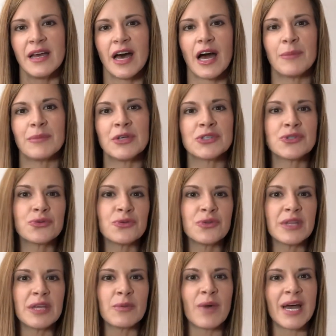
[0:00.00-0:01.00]
You're
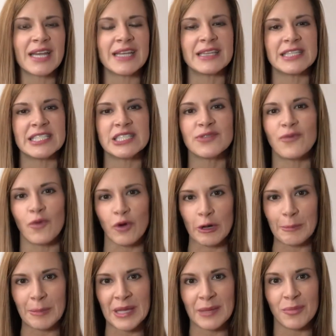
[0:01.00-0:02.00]
truly wanting this
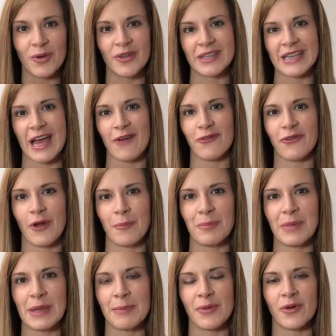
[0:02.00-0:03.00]
for people and not from
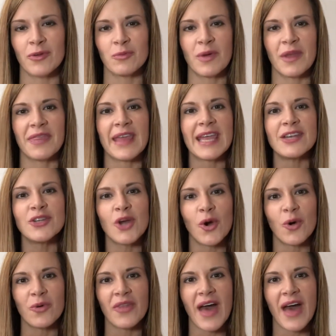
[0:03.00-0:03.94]
people. And when they know